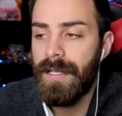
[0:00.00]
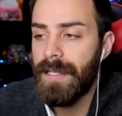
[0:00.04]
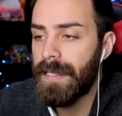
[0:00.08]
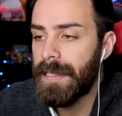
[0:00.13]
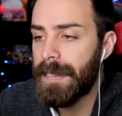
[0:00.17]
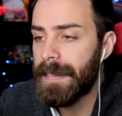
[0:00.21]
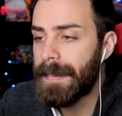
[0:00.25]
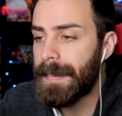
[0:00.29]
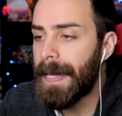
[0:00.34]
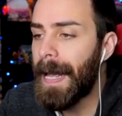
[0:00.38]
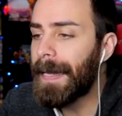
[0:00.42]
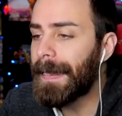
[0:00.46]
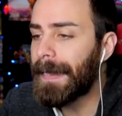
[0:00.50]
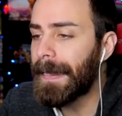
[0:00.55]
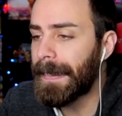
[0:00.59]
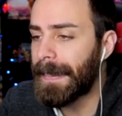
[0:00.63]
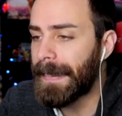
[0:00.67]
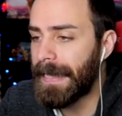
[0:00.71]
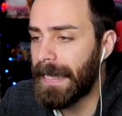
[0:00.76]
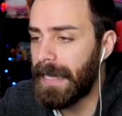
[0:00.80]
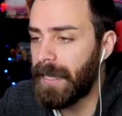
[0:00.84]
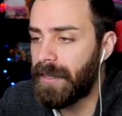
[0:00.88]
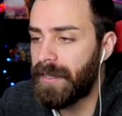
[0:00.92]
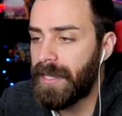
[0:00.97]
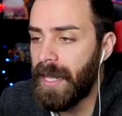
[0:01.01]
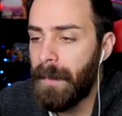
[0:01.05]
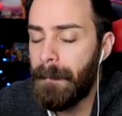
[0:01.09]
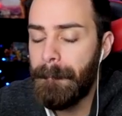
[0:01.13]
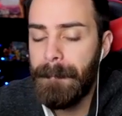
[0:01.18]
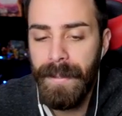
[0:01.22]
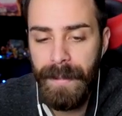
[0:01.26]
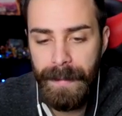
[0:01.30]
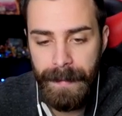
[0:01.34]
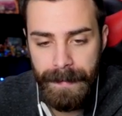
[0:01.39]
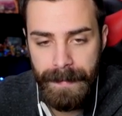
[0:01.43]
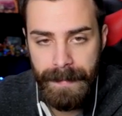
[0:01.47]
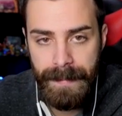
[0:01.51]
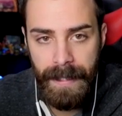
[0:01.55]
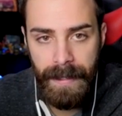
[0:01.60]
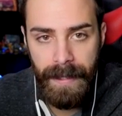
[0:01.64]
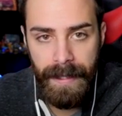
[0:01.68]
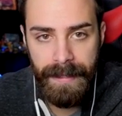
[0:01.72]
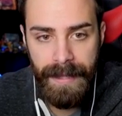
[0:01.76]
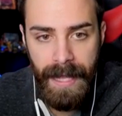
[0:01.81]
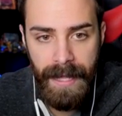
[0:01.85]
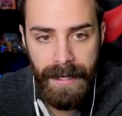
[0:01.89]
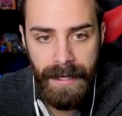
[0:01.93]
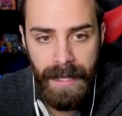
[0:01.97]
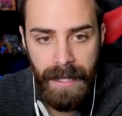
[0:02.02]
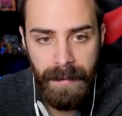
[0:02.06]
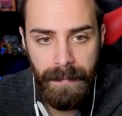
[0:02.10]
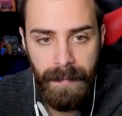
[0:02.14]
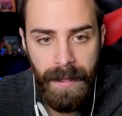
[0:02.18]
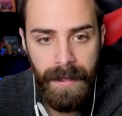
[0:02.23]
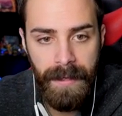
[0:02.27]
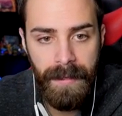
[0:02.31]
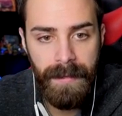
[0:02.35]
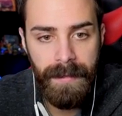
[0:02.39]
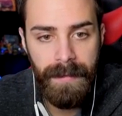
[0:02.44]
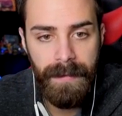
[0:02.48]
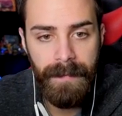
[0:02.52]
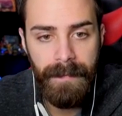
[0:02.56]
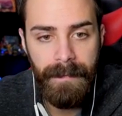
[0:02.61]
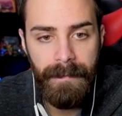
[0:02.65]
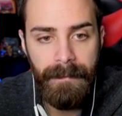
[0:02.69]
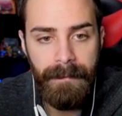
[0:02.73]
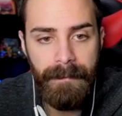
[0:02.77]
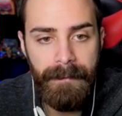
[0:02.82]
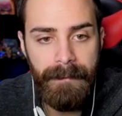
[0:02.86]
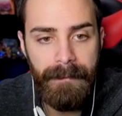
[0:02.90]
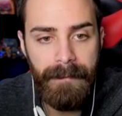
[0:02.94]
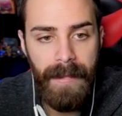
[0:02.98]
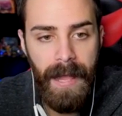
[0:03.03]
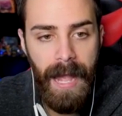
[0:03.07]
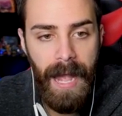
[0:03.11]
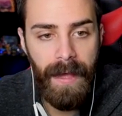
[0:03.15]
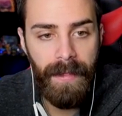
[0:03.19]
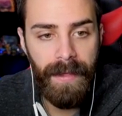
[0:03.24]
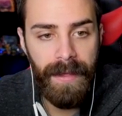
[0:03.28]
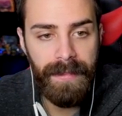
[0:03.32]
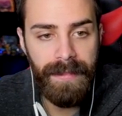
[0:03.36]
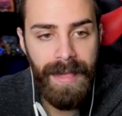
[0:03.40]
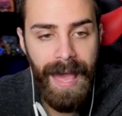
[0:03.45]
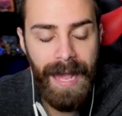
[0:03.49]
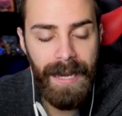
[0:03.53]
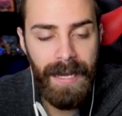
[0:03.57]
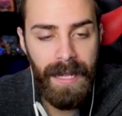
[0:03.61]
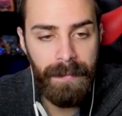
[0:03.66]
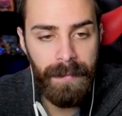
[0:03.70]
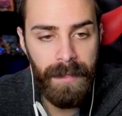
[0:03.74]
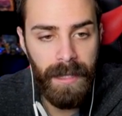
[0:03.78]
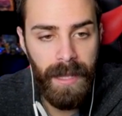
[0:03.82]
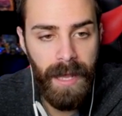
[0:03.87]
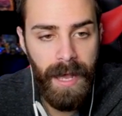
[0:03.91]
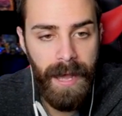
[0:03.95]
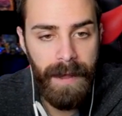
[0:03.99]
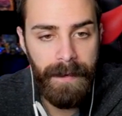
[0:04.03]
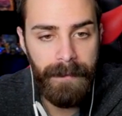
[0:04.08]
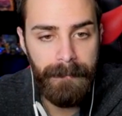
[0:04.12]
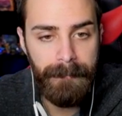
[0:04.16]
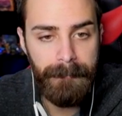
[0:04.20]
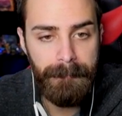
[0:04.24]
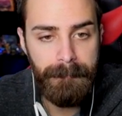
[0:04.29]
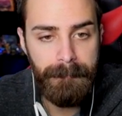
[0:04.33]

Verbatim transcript: Suck it, Keith Dimples. I like that name. I like that name a lot.